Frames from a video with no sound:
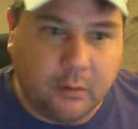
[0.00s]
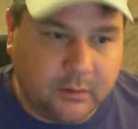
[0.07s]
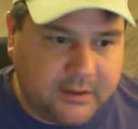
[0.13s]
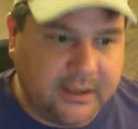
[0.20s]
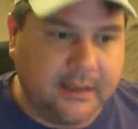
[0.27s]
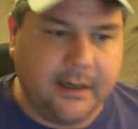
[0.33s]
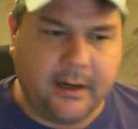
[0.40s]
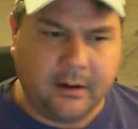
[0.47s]

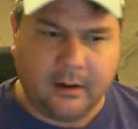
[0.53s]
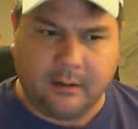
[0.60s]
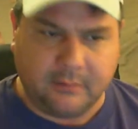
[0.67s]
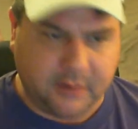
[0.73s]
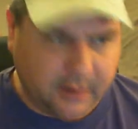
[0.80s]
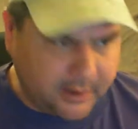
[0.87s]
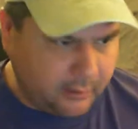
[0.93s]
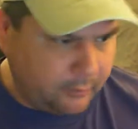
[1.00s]
sitting here and I
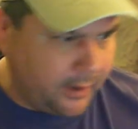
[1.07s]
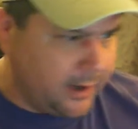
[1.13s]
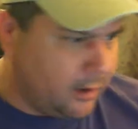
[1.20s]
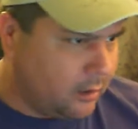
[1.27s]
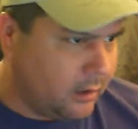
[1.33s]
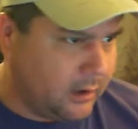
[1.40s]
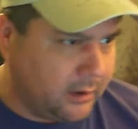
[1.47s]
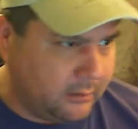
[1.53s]
was looking at
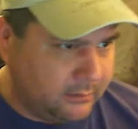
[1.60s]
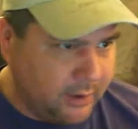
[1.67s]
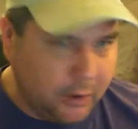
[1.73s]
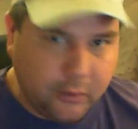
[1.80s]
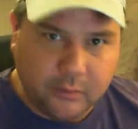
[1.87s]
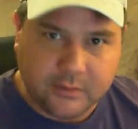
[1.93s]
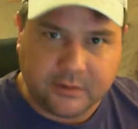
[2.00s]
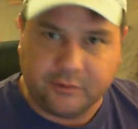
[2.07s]
radar and
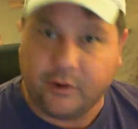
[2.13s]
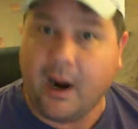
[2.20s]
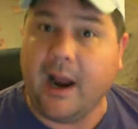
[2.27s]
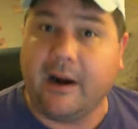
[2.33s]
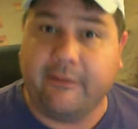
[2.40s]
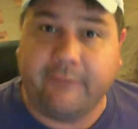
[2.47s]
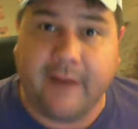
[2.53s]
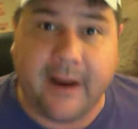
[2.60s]
news and
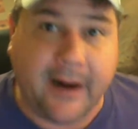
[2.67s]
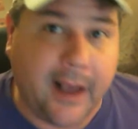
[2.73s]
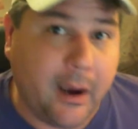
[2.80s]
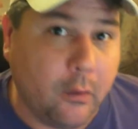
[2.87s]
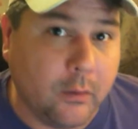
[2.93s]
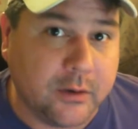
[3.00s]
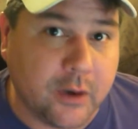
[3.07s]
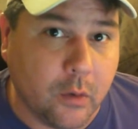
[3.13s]
trying to find
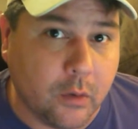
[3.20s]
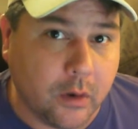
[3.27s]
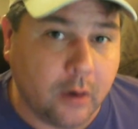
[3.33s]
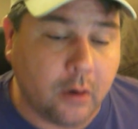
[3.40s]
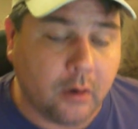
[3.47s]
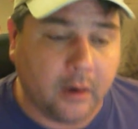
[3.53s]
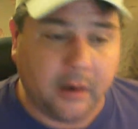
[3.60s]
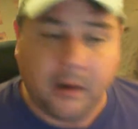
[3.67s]
out what's going
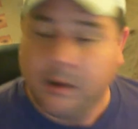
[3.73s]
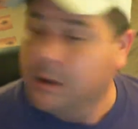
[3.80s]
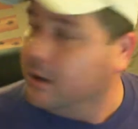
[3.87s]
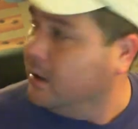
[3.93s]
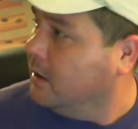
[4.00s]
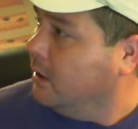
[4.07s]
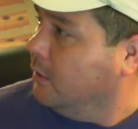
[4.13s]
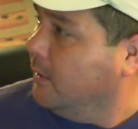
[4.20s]
on
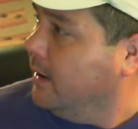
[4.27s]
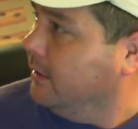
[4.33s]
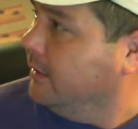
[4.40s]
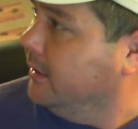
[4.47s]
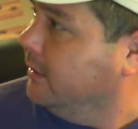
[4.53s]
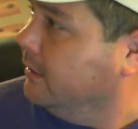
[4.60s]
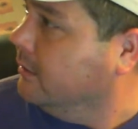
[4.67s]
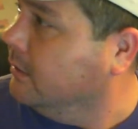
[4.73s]
around
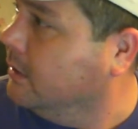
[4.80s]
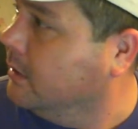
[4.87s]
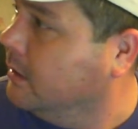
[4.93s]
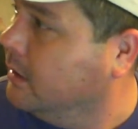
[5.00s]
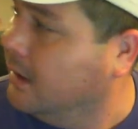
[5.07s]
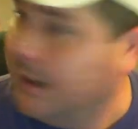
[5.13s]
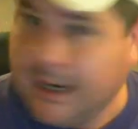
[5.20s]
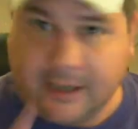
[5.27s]
here.
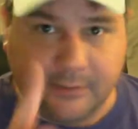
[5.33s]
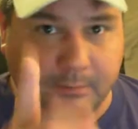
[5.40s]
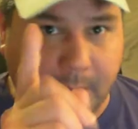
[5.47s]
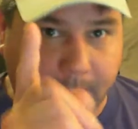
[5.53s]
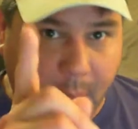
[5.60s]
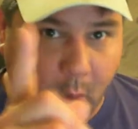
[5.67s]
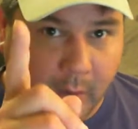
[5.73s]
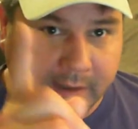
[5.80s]
And that's
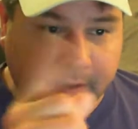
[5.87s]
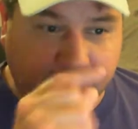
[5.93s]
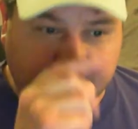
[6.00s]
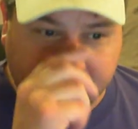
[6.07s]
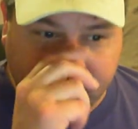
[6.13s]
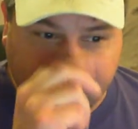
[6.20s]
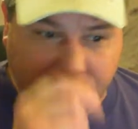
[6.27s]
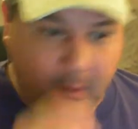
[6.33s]
my point to
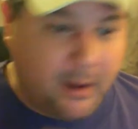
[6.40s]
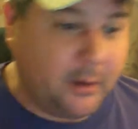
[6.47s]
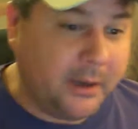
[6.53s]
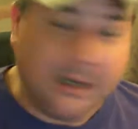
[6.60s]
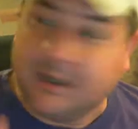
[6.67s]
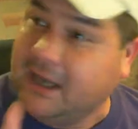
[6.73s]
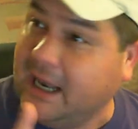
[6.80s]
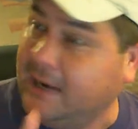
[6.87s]
this video. I'll
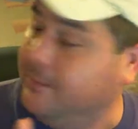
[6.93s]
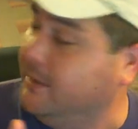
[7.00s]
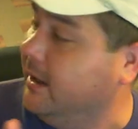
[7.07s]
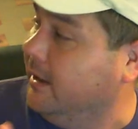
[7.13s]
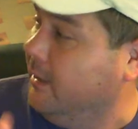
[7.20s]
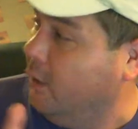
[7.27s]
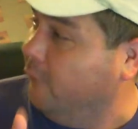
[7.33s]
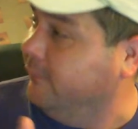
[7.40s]
get to that in a
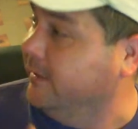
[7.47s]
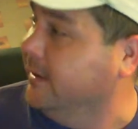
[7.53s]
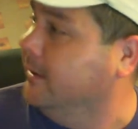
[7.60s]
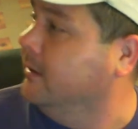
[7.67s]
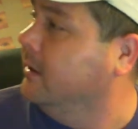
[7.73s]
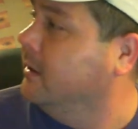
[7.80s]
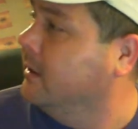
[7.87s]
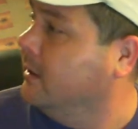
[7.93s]
minute, hopefully.
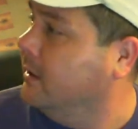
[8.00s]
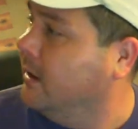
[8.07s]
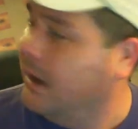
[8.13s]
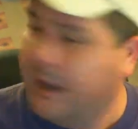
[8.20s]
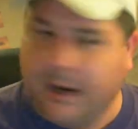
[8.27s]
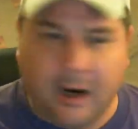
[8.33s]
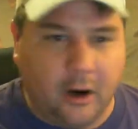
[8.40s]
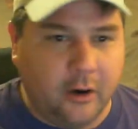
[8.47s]

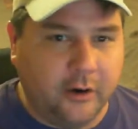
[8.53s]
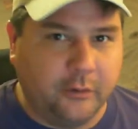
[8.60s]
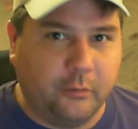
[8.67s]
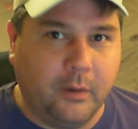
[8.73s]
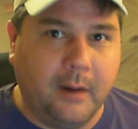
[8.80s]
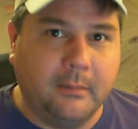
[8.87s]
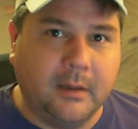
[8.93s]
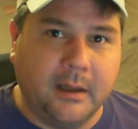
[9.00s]
And I heard this
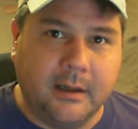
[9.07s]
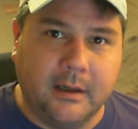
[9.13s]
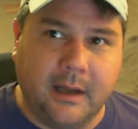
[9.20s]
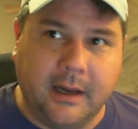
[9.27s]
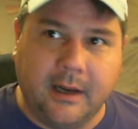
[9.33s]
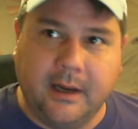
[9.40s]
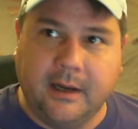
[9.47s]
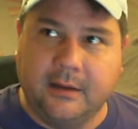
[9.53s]
rumbling,
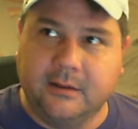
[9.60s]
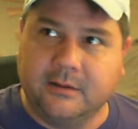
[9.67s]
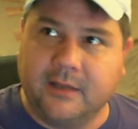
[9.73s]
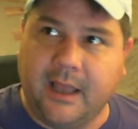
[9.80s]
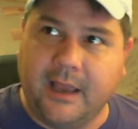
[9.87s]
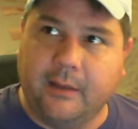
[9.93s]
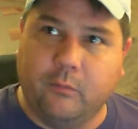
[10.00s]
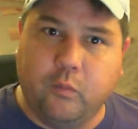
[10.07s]
and then it's
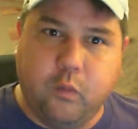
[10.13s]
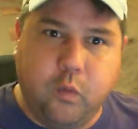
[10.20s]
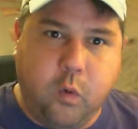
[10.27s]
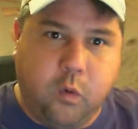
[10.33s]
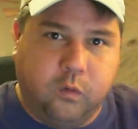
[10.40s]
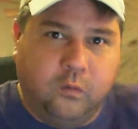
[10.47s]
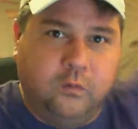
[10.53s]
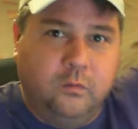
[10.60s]
like
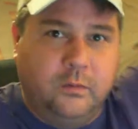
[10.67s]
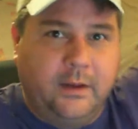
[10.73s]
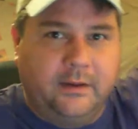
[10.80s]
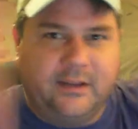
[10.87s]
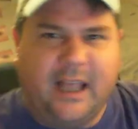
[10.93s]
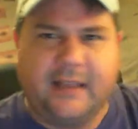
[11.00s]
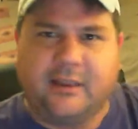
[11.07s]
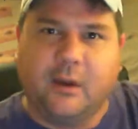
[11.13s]

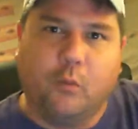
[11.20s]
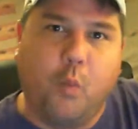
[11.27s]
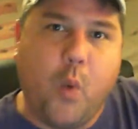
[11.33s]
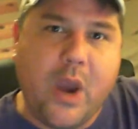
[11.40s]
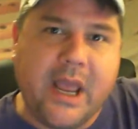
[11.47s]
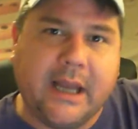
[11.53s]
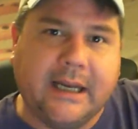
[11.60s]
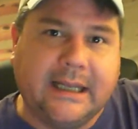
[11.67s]
the
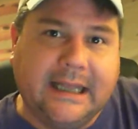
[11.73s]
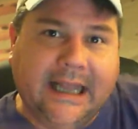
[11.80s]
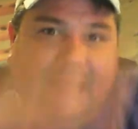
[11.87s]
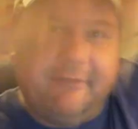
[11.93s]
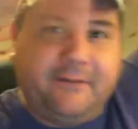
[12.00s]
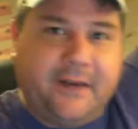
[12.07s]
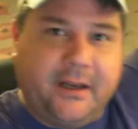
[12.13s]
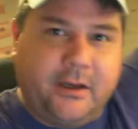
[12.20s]
wind
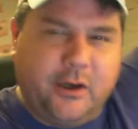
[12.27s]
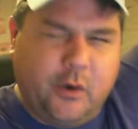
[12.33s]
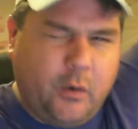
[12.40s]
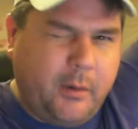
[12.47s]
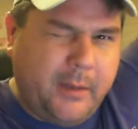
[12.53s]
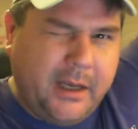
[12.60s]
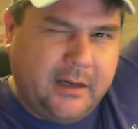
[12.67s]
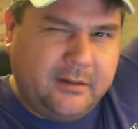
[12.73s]
lifted. You know
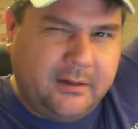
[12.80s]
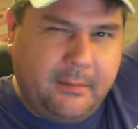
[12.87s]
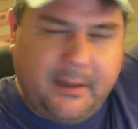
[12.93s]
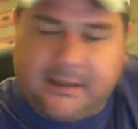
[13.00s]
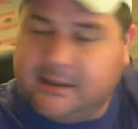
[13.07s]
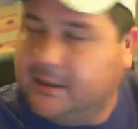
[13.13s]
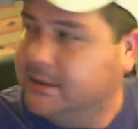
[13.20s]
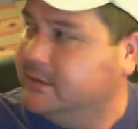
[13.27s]
what I mean? Does that
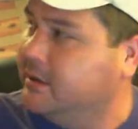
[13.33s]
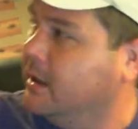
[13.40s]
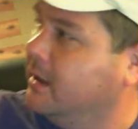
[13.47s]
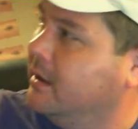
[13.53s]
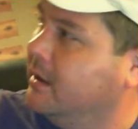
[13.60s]
make sense?